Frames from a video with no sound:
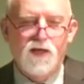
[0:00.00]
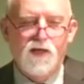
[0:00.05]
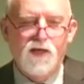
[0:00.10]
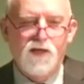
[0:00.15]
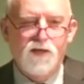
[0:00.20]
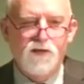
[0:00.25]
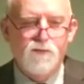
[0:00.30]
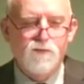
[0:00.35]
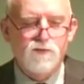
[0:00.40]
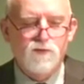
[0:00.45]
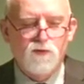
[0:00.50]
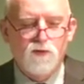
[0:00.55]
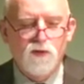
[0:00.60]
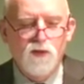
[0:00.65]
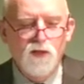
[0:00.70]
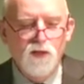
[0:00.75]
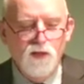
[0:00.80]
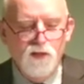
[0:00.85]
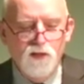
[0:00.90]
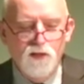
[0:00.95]
names,
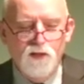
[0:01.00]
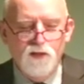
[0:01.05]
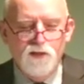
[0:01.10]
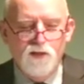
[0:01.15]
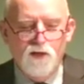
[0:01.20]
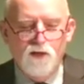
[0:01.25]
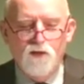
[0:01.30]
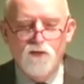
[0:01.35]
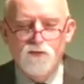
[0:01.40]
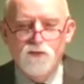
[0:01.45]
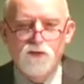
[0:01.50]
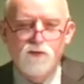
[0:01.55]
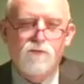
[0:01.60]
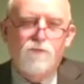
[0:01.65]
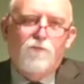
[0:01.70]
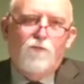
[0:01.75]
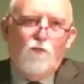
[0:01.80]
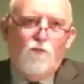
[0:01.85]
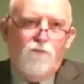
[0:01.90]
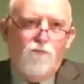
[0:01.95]
or
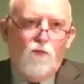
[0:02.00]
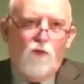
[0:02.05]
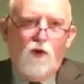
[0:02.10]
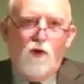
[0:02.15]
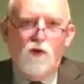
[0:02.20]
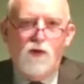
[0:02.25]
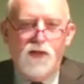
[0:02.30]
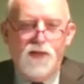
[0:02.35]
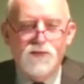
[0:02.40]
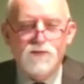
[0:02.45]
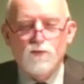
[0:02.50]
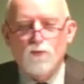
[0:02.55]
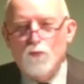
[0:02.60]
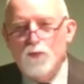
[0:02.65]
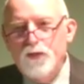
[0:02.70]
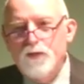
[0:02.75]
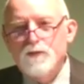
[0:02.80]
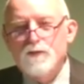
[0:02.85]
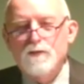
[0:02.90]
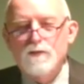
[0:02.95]
for all kinds of
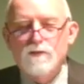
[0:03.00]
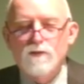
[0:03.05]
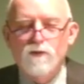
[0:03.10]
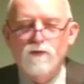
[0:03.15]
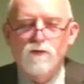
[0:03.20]
reasons.